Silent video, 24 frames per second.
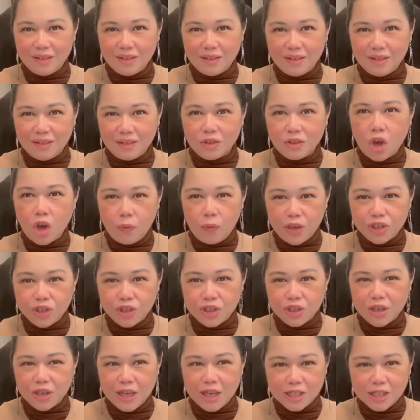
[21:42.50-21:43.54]
Your
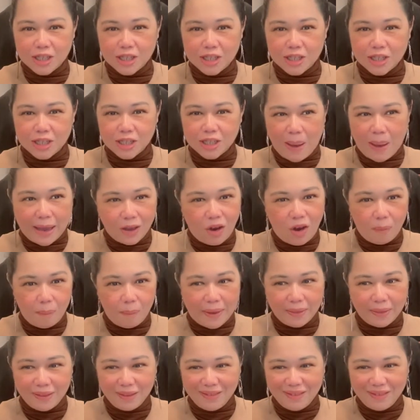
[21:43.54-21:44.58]
wish is my
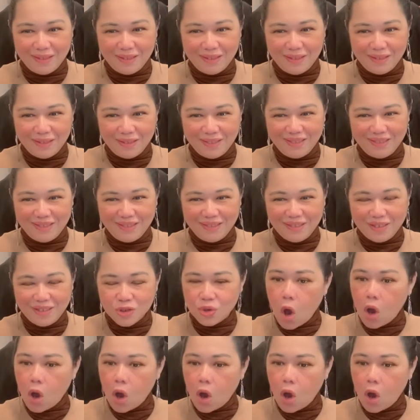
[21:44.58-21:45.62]
command.
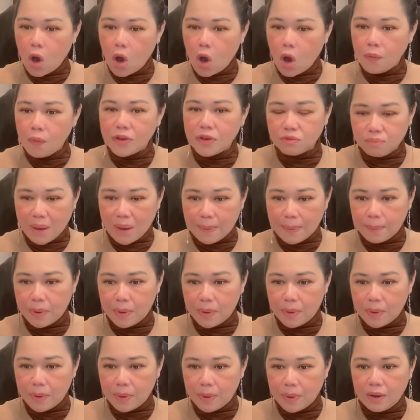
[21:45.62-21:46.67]
So always
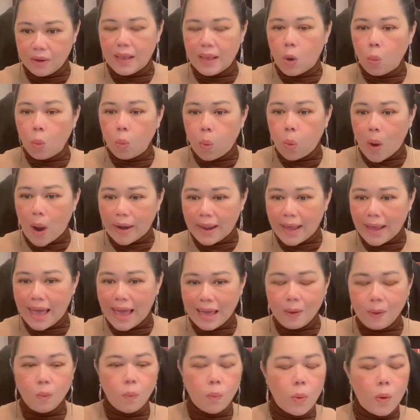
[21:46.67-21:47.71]
remember,
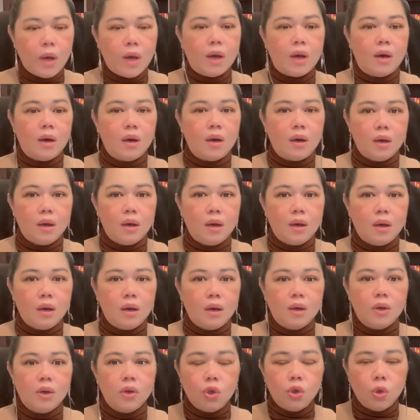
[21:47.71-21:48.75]
whatever
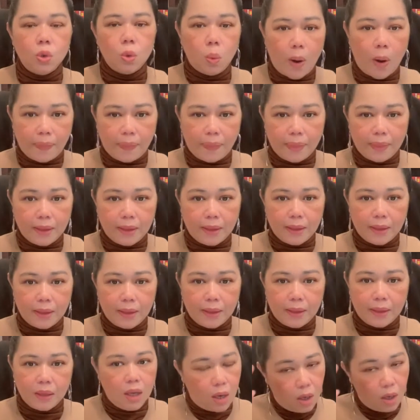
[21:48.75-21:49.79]
you want,
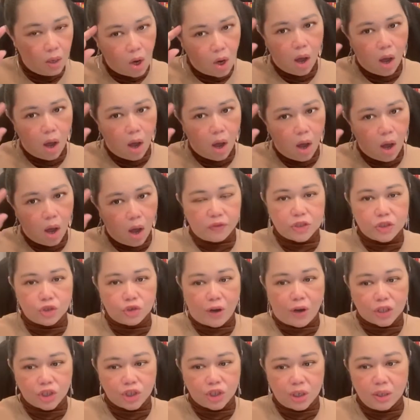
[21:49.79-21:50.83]
law of
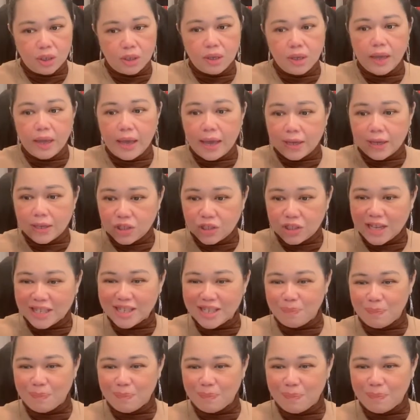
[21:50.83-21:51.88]
attraction, and
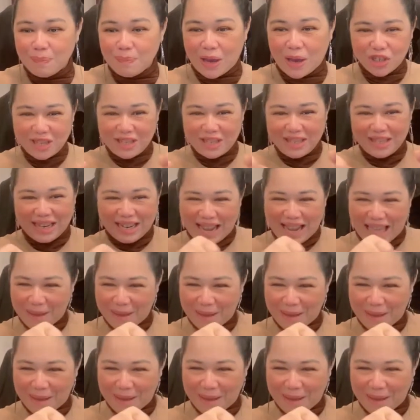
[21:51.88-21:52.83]
just imagine the lamp.